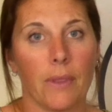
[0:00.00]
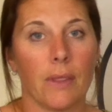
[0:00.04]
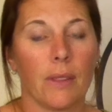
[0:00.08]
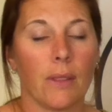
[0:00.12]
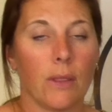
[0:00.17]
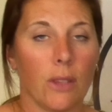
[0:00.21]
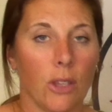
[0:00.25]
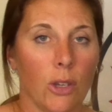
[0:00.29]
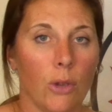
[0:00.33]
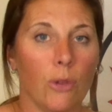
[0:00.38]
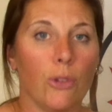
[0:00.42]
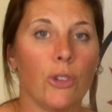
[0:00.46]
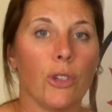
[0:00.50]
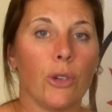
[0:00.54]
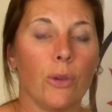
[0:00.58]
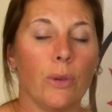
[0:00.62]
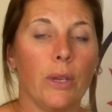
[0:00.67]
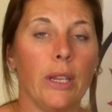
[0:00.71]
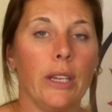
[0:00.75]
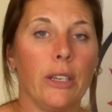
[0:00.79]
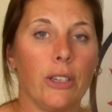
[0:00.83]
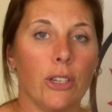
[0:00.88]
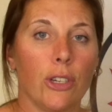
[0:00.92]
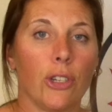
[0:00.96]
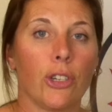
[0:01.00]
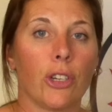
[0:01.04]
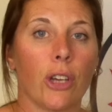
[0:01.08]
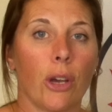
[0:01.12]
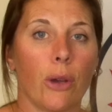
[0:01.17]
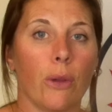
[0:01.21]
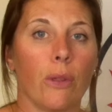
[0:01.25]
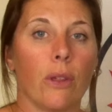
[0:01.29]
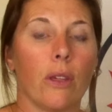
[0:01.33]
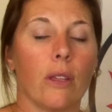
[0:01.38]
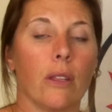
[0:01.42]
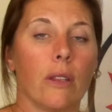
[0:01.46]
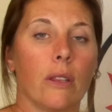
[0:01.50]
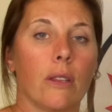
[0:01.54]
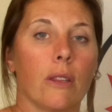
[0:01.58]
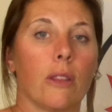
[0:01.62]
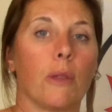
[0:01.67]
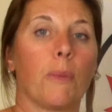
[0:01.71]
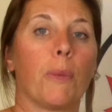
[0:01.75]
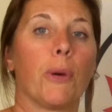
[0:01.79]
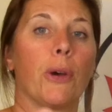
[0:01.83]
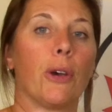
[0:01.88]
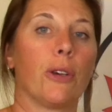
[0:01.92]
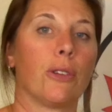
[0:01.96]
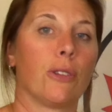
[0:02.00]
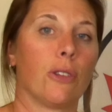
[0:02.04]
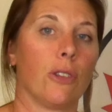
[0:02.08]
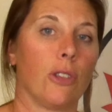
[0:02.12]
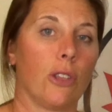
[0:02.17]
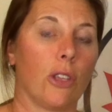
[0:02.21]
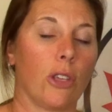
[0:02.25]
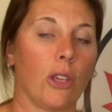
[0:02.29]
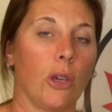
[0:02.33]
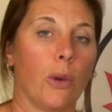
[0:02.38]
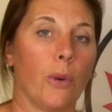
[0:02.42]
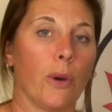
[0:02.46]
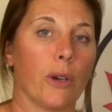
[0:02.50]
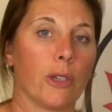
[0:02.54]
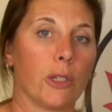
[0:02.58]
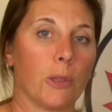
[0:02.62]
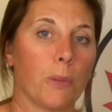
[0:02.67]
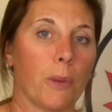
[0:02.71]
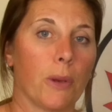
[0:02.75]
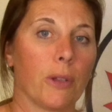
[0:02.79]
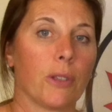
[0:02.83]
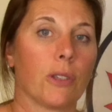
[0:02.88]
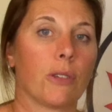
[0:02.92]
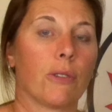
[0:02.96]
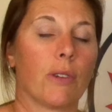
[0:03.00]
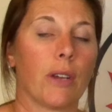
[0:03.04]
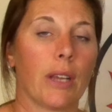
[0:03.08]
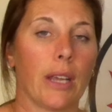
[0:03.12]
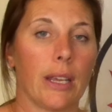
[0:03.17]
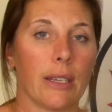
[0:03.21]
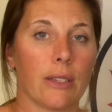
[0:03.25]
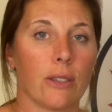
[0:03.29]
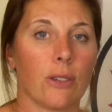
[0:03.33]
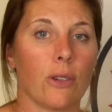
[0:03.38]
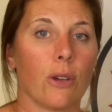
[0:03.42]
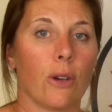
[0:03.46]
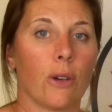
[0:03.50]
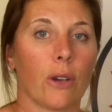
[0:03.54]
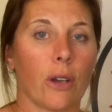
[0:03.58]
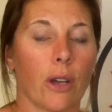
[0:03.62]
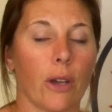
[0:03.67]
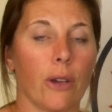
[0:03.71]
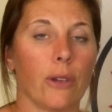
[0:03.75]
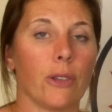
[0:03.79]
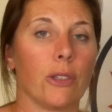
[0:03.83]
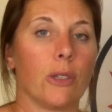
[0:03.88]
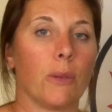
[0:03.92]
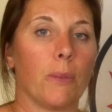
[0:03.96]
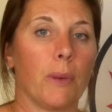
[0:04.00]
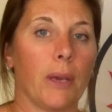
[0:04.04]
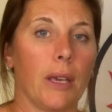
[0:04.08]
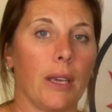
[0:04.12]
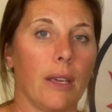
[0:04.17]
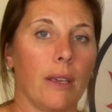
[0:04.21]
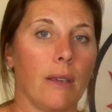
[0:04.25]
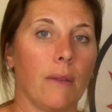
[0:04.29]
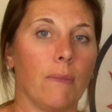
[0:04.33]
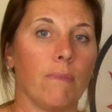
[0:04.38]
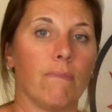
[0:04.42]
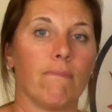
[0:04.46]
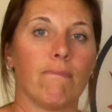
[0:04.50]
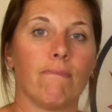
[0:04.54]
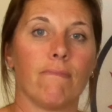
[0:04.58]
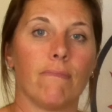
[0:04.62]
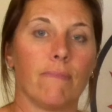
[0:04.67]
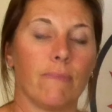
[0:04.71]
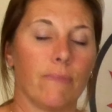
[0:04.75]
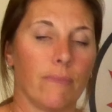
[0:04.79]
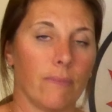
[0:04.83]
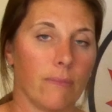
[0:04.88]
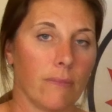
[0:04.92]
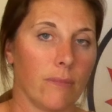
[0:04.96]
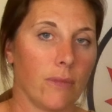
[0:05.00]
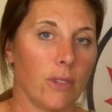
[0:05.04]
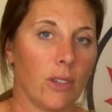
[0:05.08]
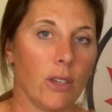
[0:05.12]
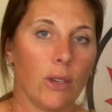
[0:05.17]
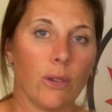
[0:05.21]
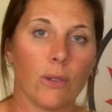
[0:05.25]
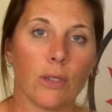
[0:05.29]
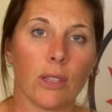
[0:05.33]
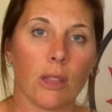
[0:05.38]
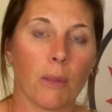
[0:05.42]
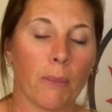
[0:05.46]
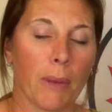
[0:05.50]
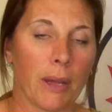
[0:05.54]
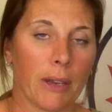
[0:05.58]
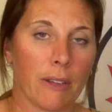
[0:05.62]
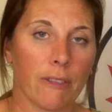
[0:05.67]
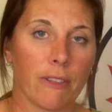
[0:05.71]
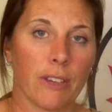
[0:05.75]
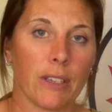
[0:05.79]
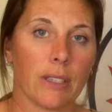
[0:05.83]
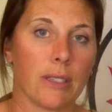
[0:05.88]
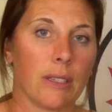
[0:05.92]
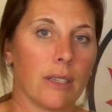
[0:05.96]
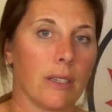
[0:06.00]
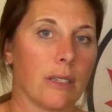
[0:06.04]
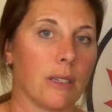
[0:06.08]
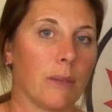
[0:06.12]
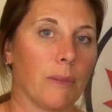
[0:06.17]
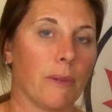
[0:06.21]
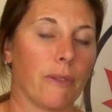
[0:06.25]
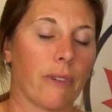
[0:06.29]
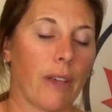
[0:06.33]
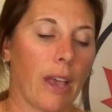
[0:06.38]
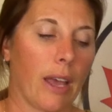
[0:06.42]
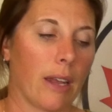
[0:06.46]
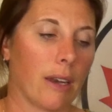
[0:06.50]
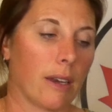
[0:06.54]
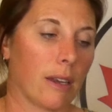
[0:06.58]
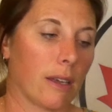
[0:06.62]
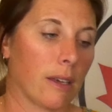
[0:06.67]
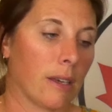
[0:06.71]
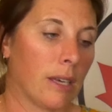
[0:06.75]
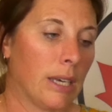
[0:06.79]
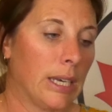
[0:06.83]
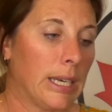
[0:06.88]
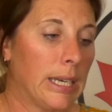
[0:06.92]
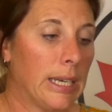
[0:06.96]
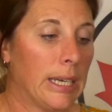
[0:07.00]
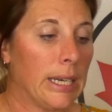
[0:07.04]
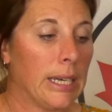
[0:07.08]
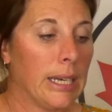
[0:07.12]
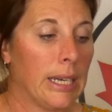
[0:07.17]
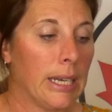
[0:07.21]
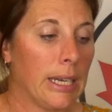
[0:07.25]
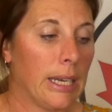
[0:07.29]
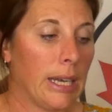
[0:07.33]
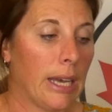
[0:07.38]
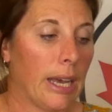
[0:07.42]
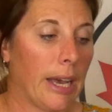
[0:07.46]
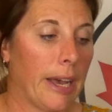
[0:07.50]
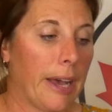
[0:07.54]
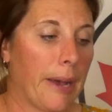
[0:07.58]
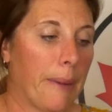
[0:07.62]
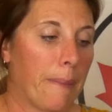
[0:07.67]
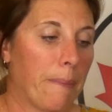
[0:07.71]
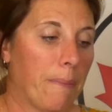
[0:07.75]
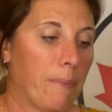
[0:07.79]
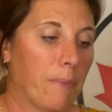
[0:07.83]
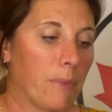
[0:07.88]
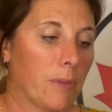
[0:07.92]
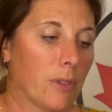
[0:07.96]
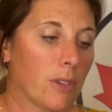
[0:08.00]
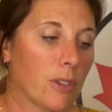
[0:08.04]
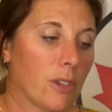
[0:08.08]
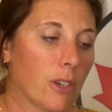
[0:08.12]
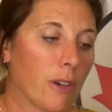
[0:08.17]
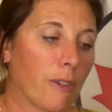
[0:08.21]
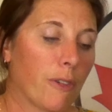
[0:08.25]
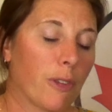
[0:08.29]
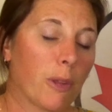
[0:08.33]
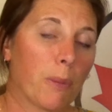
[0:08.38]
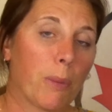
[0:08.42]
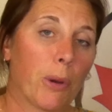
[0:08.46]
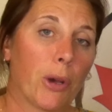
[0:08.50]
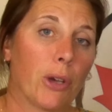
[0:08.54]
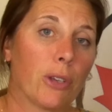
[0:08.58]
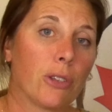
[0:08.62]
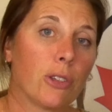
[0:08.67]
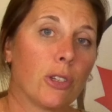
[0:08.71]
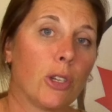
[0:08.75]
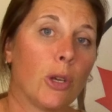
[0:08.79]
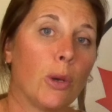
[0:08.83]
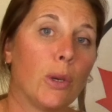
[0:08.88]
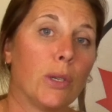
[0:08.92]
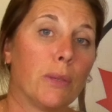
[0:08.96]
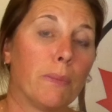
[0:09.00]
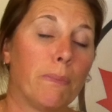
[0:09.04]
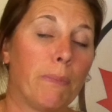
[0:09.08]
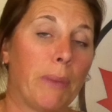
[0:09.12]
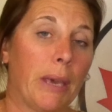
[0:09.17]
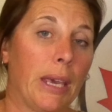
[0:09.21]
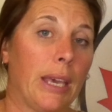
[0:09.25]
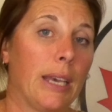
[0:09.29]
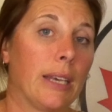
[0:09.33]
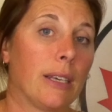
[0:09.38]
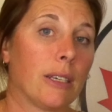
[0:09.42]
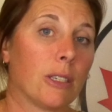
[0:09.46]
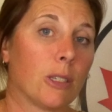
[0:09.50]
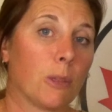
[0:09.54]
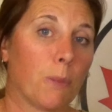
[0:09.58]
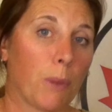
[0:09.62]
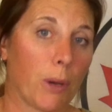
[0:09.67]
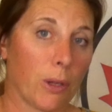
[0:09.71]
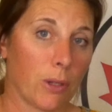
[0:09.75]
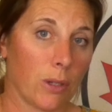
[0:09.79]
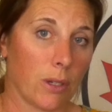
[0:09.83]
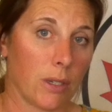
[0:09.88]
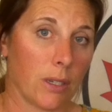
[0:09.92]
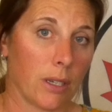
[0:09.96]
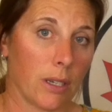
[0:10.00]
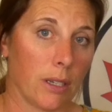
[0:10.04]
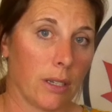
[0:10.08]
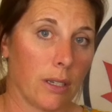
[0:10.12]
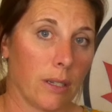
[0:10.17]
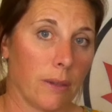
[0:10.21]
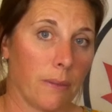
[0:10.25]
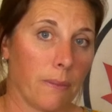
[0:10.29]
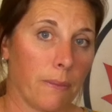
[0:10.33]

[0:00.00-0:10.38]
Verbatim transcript: you do need to show that the person that you are sponsoring is not going to be using the benefits system of Canada. Um, so for the person who is being sponsored,